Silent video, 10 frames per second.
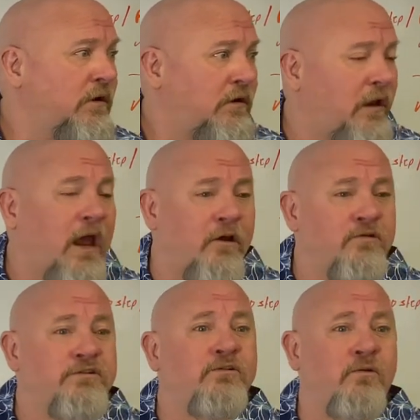A lot
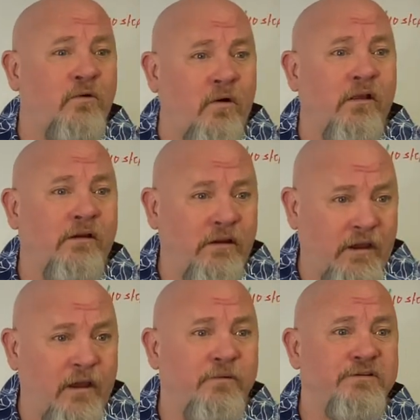goes into a quality
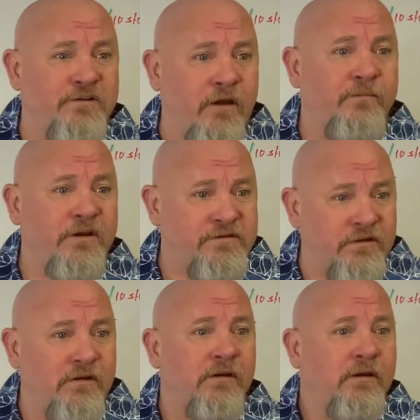cabinet job, doesn't it?
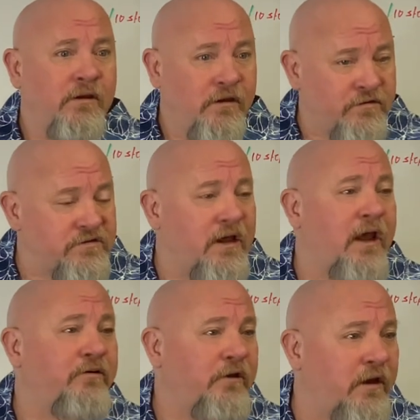You just
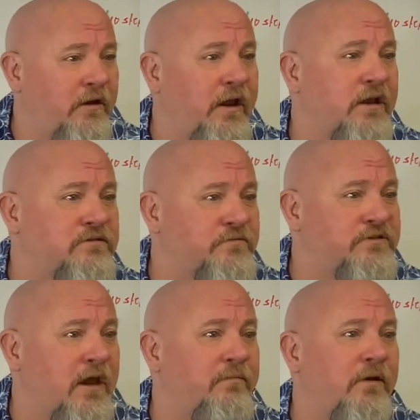nod your head and you ask them what's
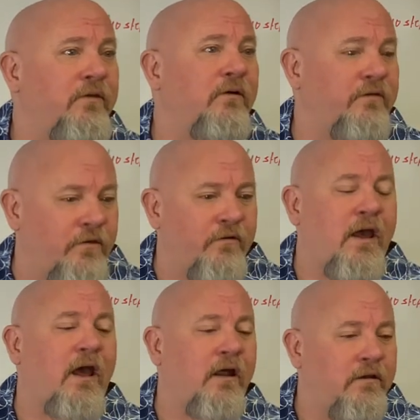happening. And they'll
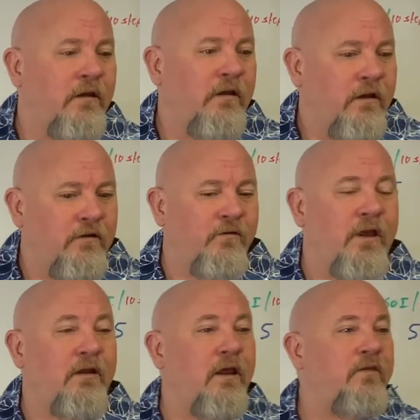nod and do
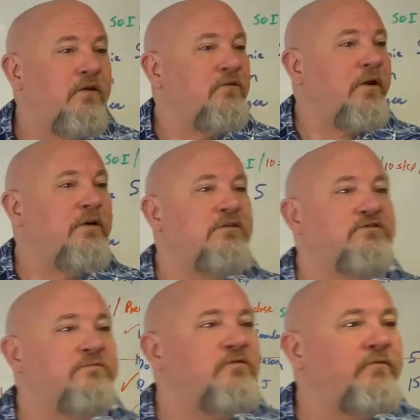that, and then you're ready to
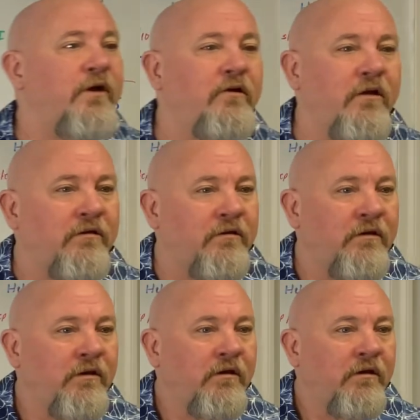just move right on.
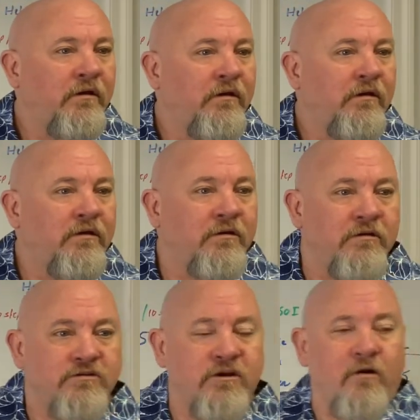
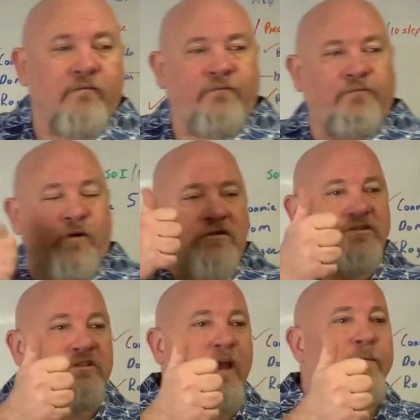So, first
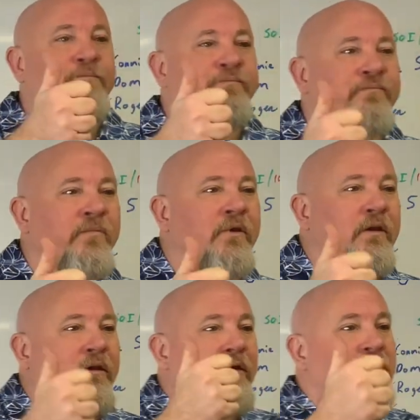step,
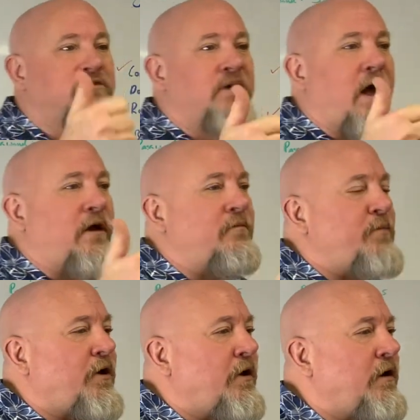John and
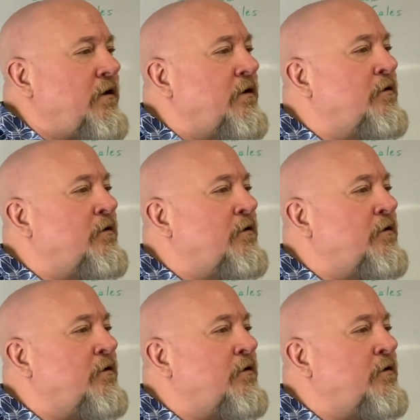Mary,